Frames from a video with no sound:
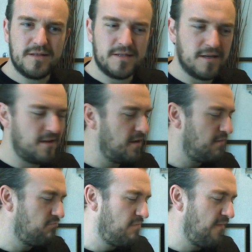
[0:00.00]

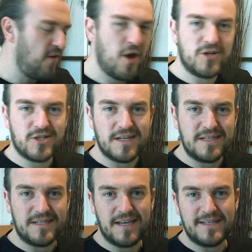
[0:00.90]
to virtually
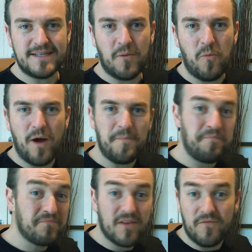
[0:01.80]
see someone
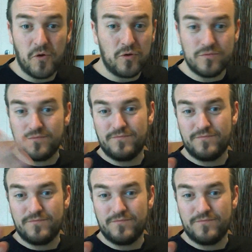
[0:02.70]
for